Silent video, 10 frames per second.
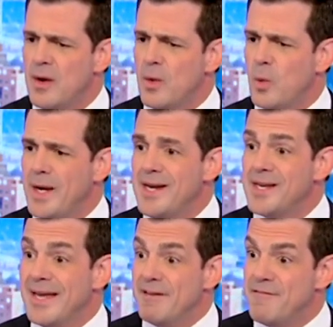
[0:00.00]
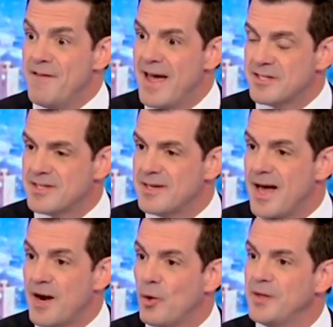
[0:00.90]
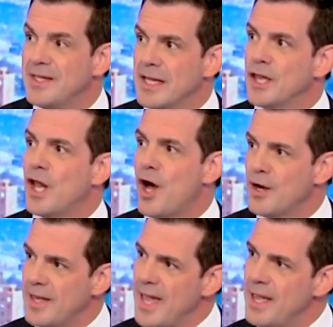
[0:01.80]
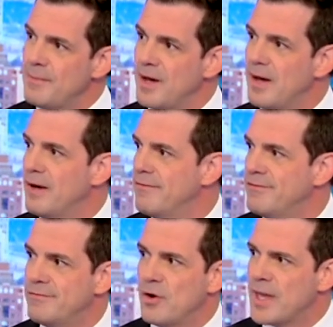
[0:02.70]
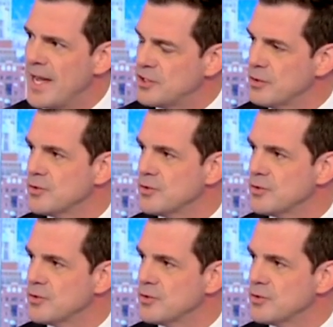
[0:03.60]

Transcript: we need to invest not only in the long game of vocational